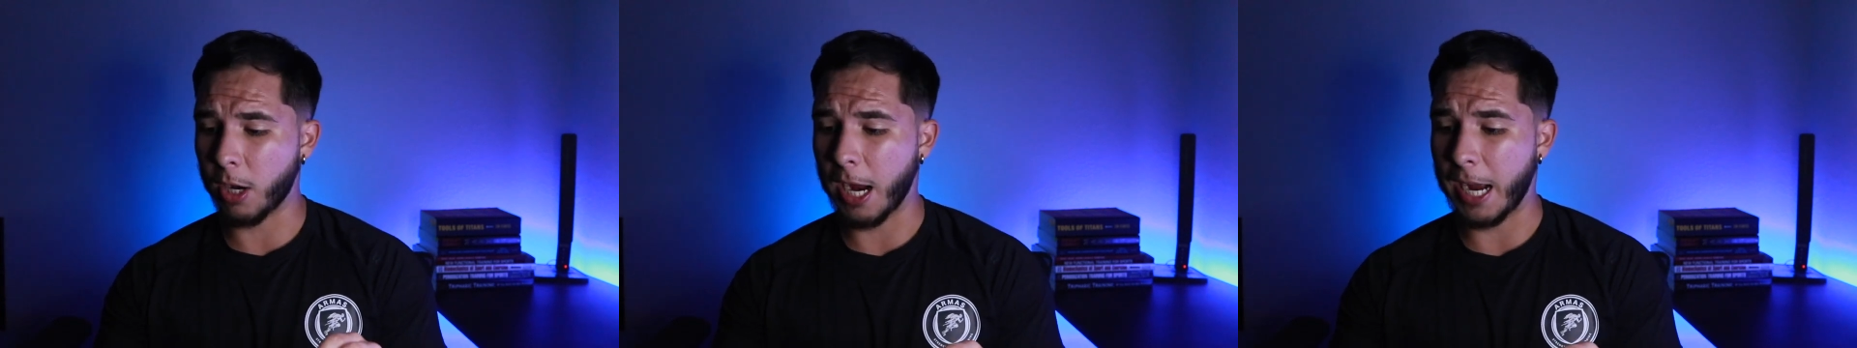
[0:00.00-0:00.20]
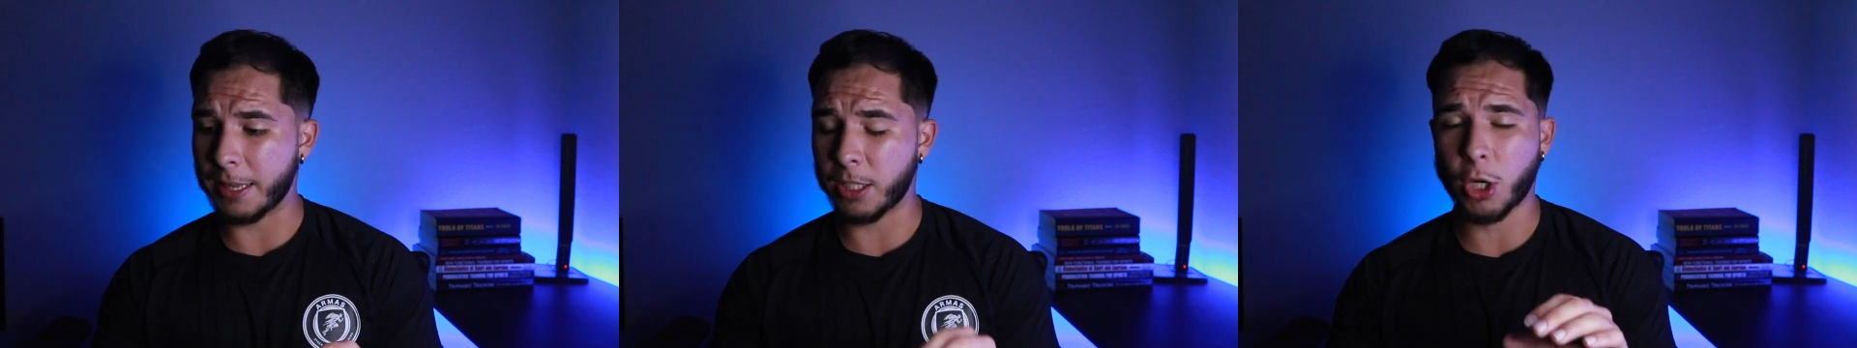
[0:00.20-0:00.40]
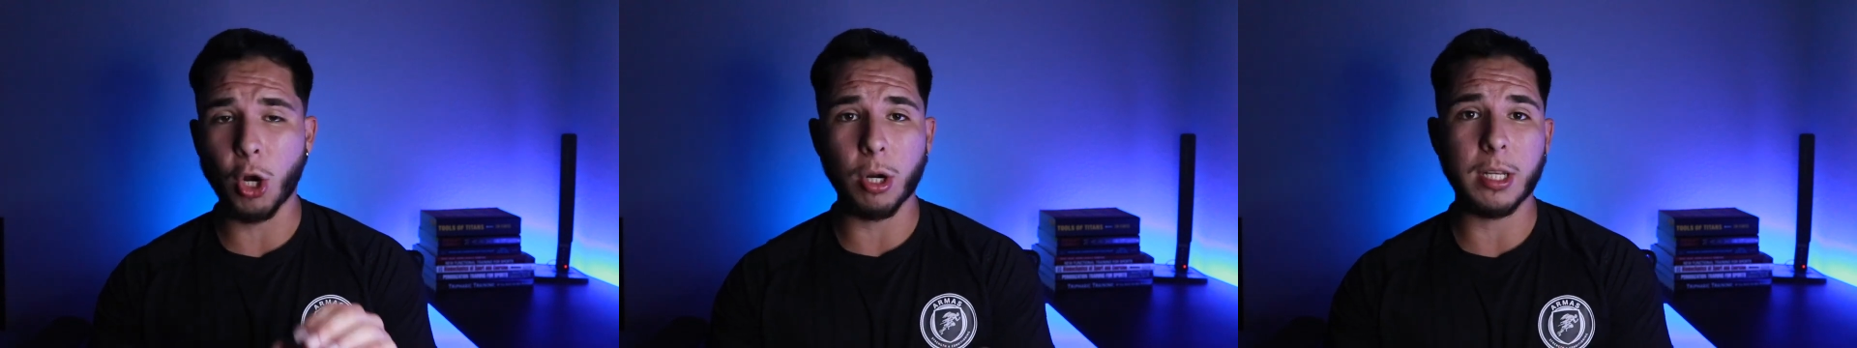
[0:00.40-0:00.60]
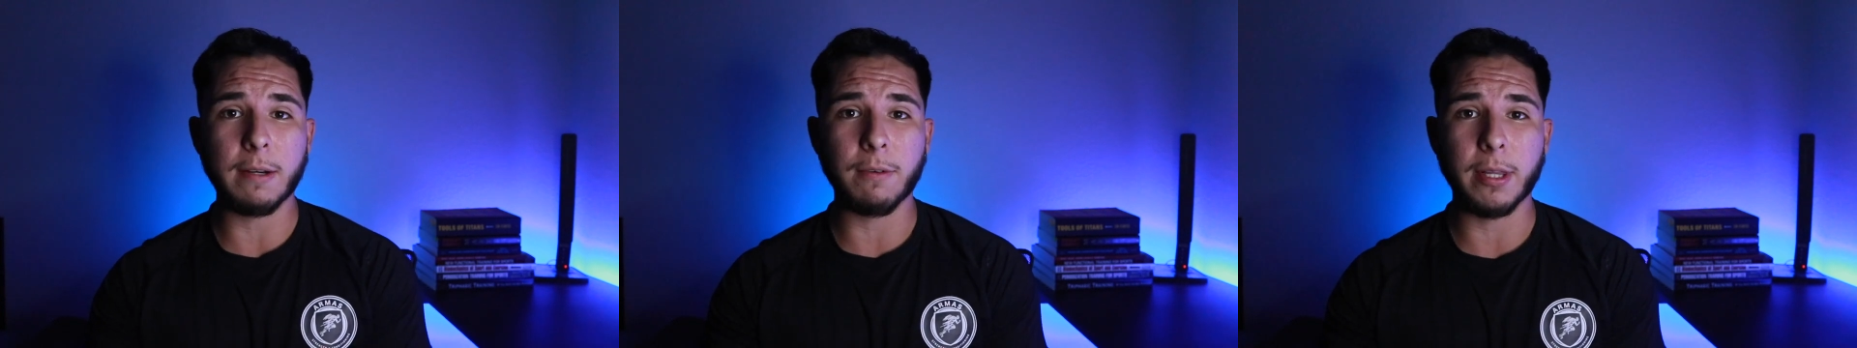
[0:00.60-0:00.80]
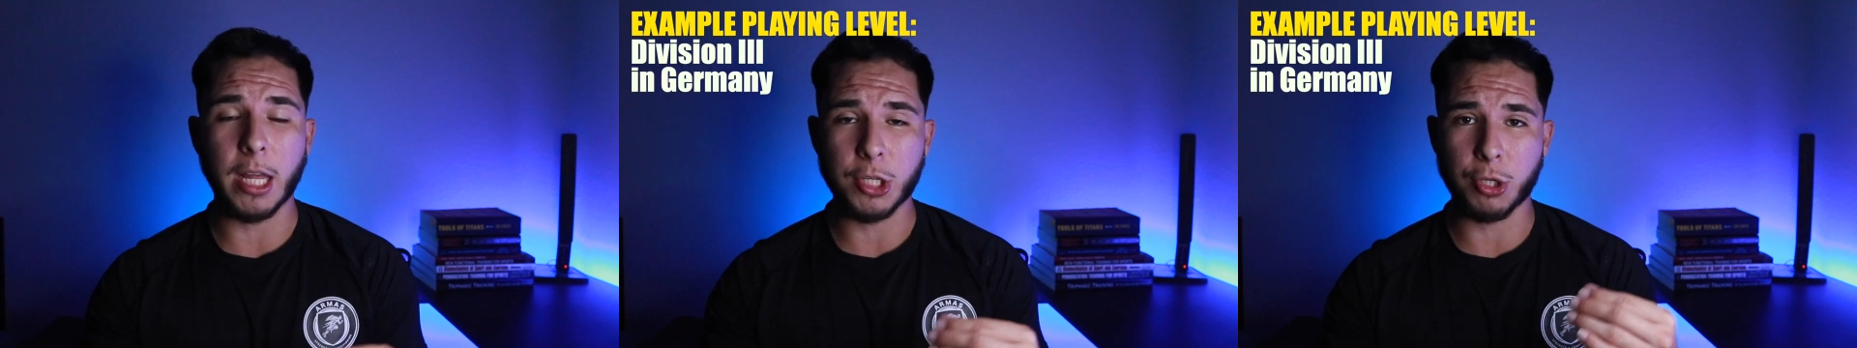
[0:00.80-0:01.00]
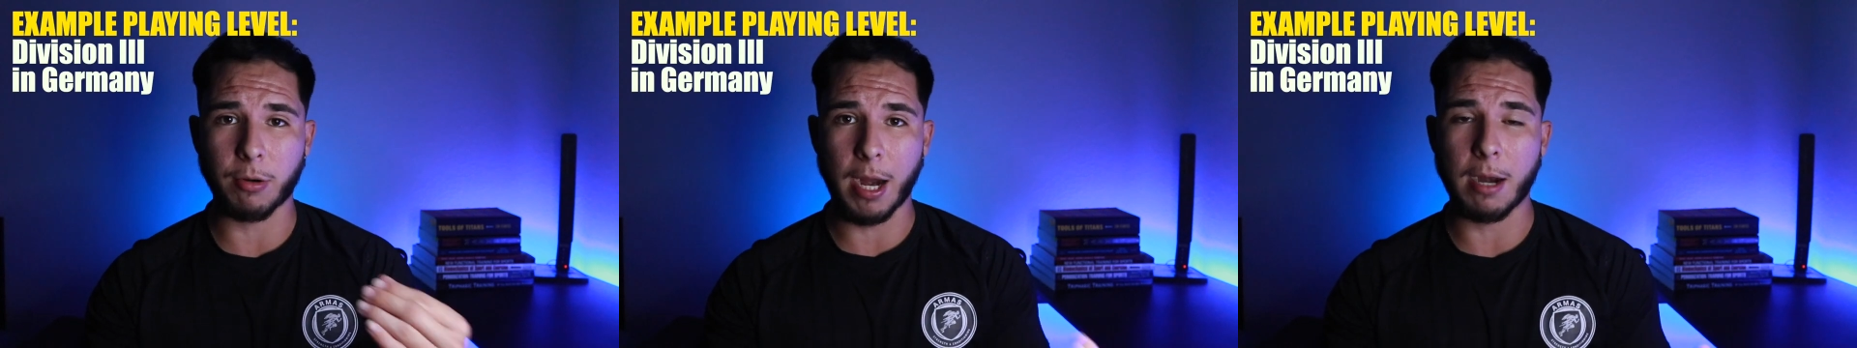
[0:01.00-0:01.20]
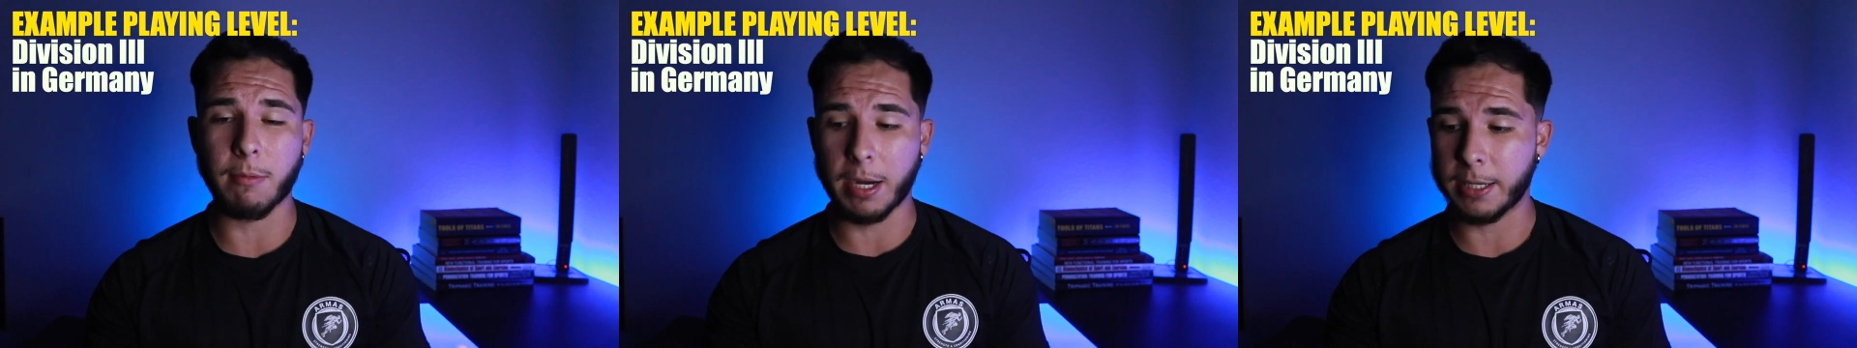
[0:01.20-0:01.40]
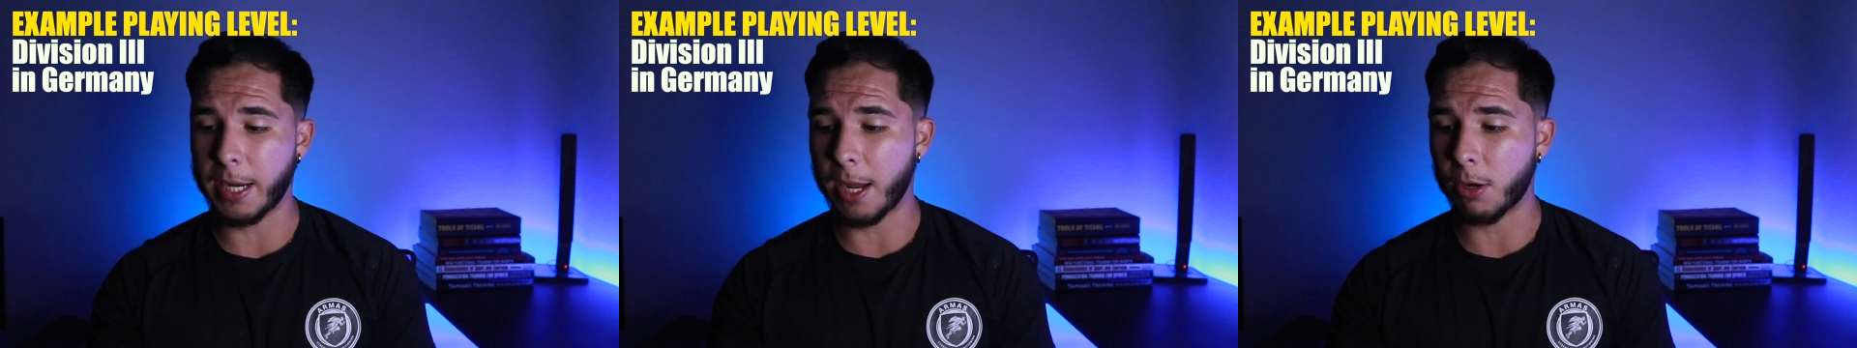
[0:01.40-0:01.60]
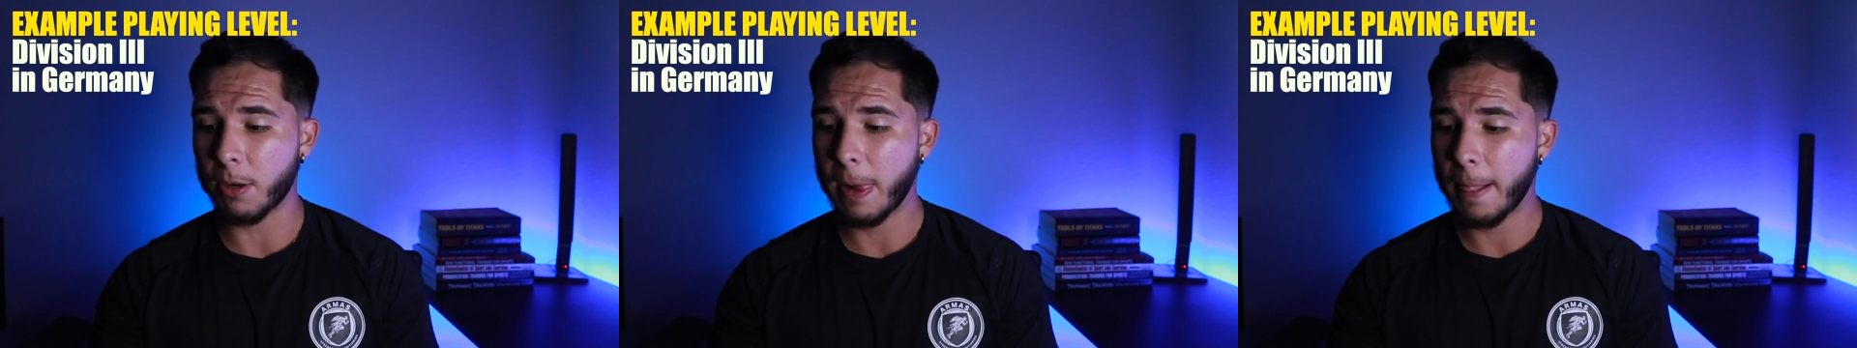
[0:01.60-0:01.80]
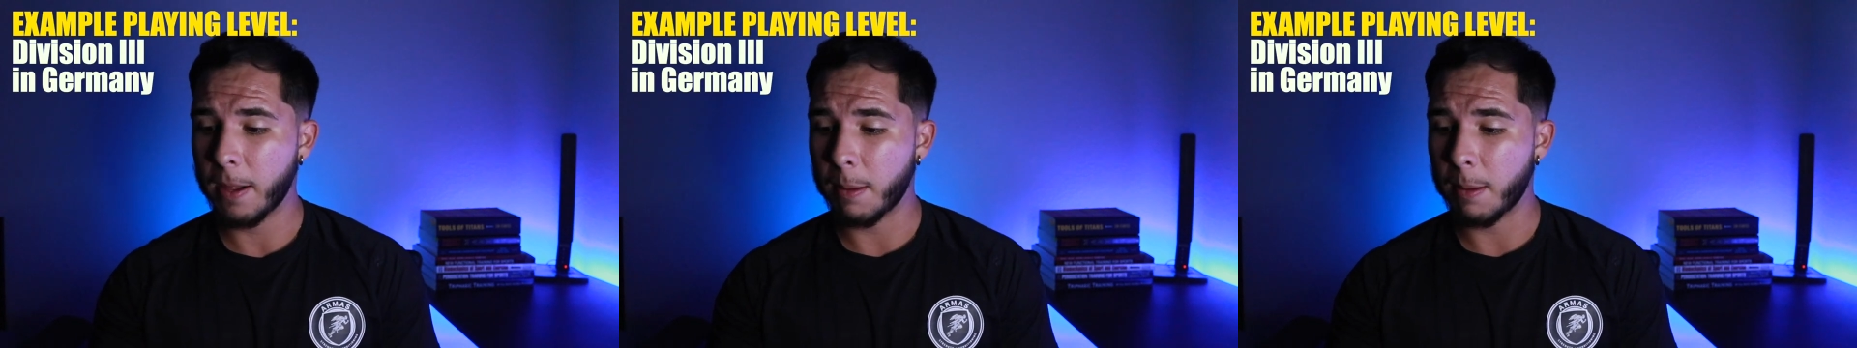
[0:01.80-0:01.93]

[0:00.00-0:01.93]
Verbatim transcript: at the current level that you're at right now